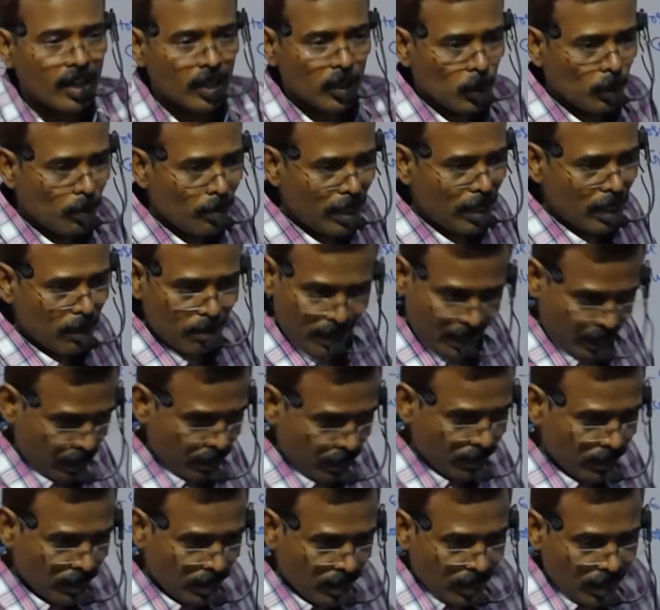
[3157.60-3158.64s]

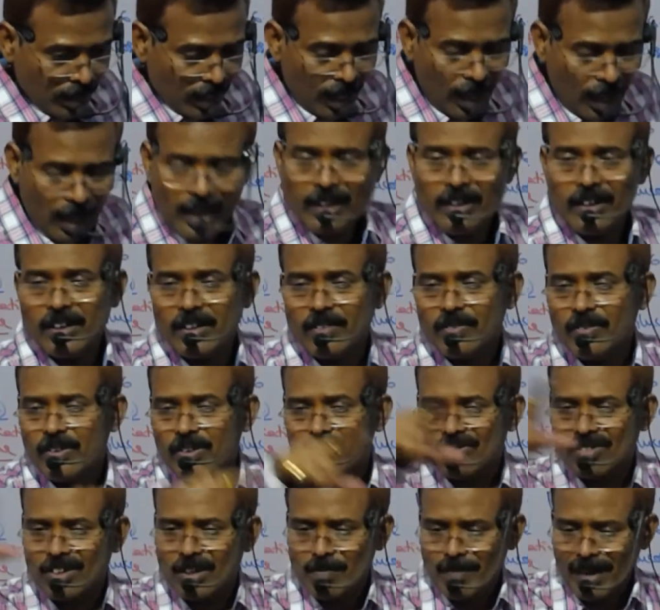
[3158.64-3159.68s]
RUBP. And the
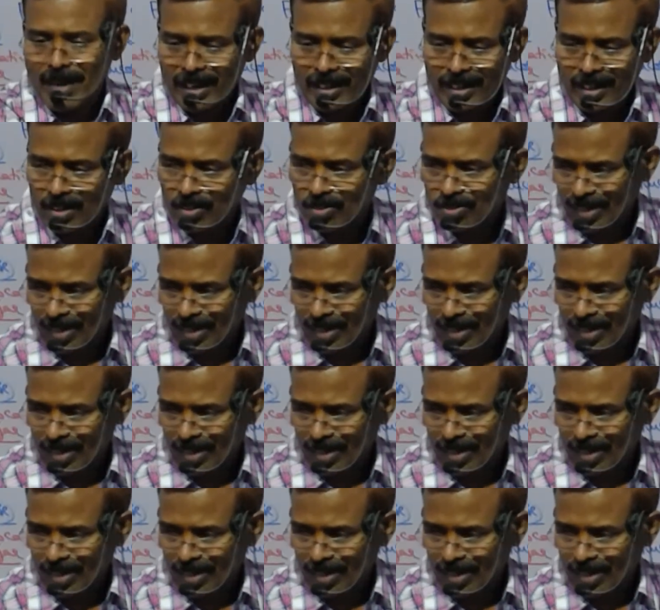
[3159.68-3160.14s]
schematic